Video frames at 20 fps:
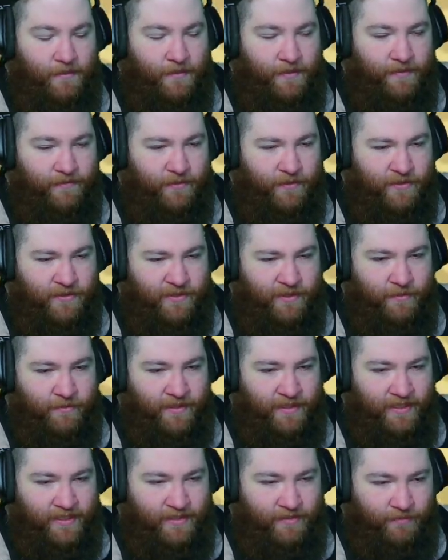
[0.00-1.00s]
Unfortunately,
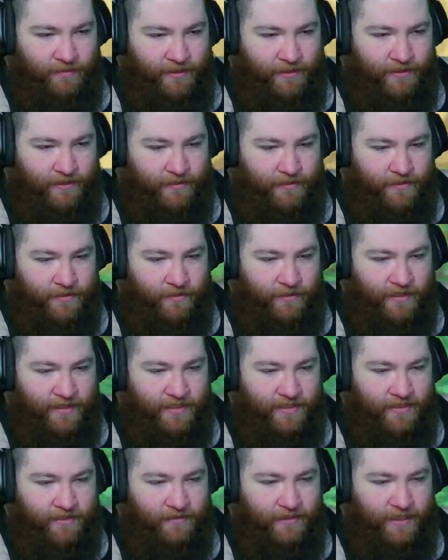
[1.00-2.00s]
when it's one of those
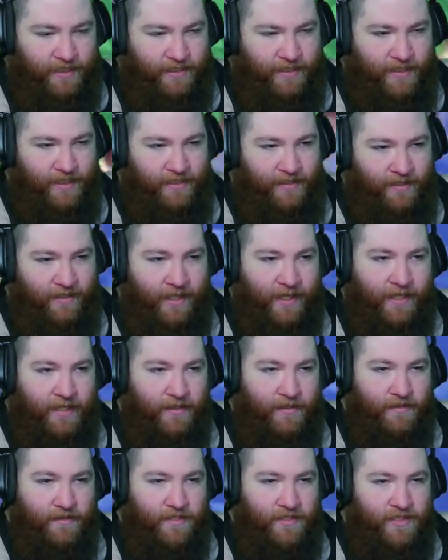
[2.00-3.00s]
quests, you tend to get, like,
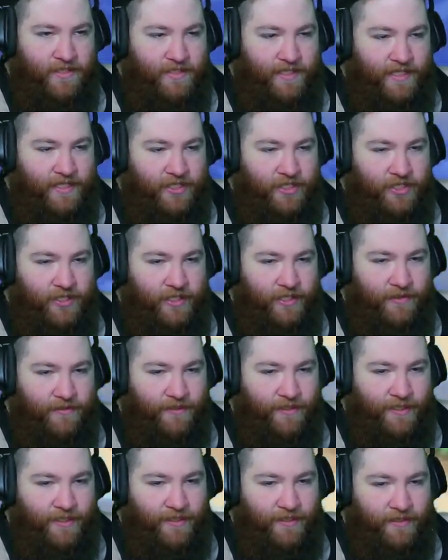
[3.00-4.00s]

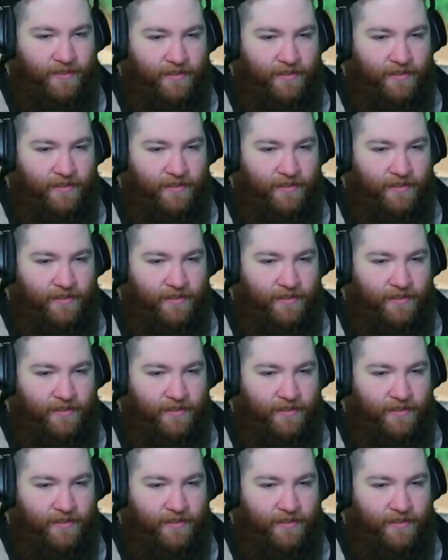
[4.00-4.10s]
stationary.